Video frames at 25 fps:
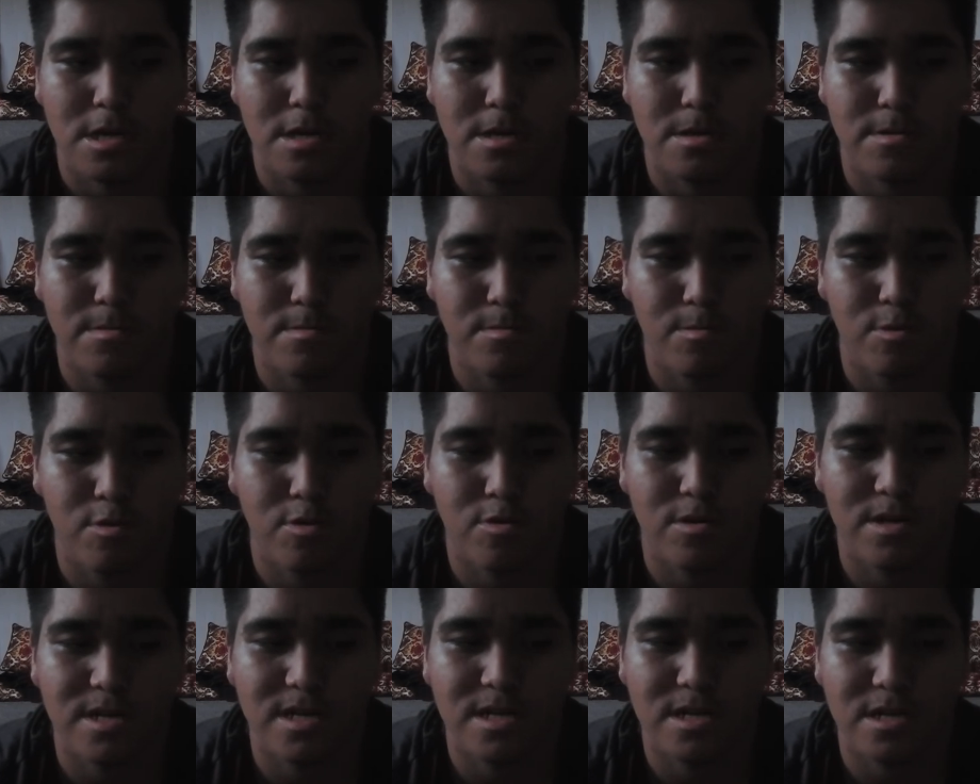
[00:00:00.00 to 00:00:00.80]

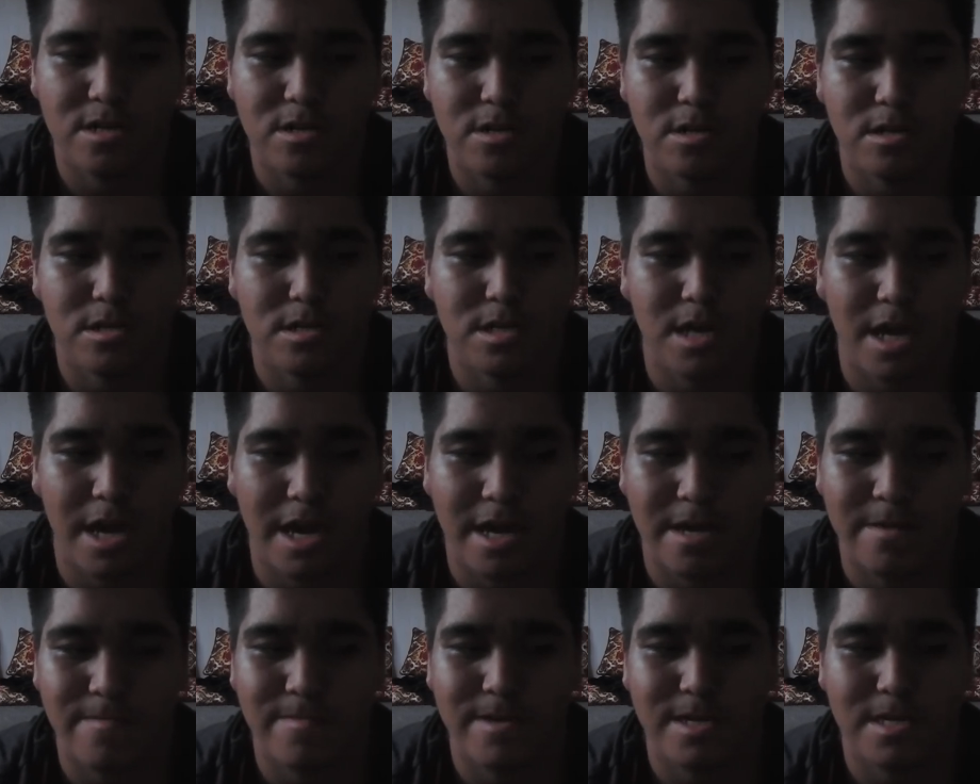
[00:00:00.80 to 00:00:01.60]
morning news,
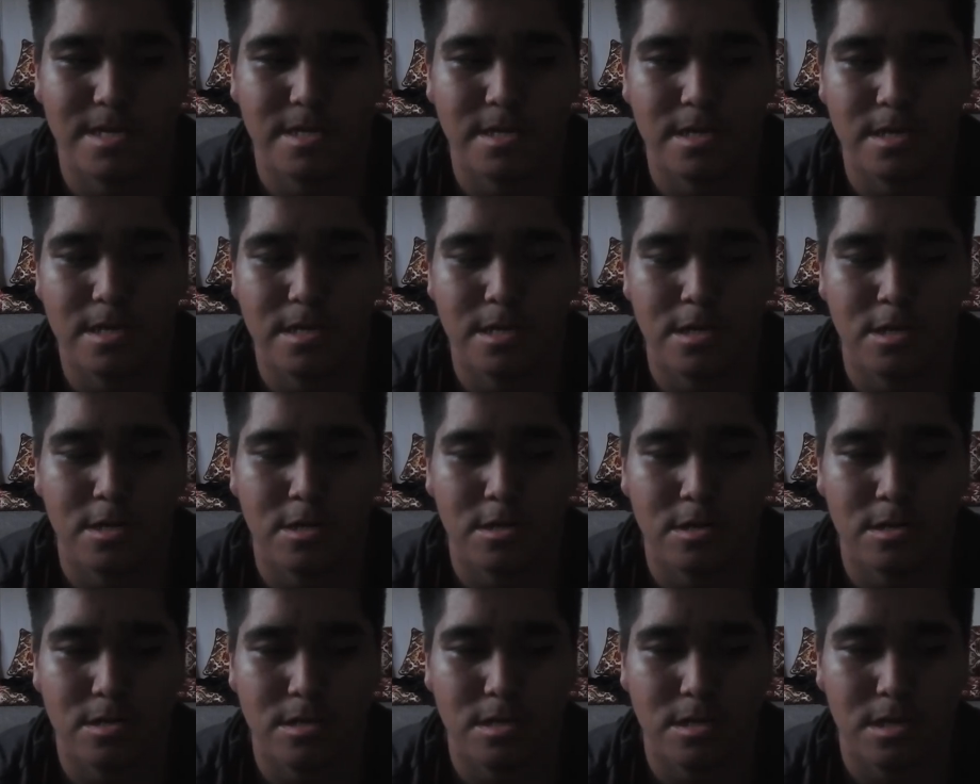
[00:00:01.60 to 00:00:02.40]
ABC
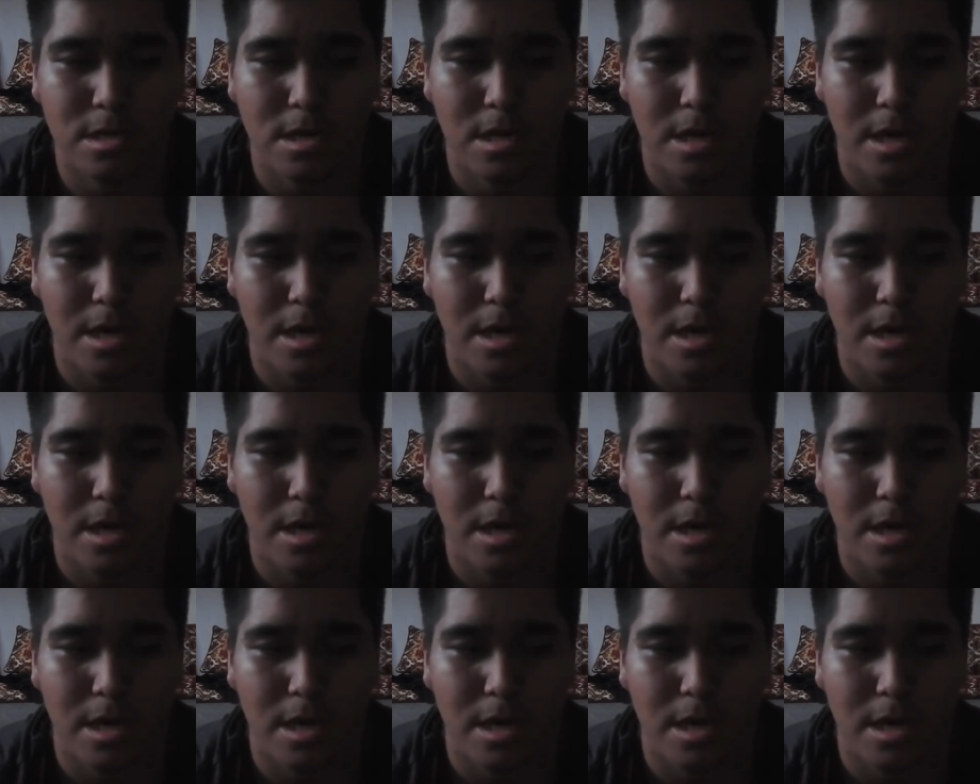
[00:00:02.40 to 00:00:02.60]
news,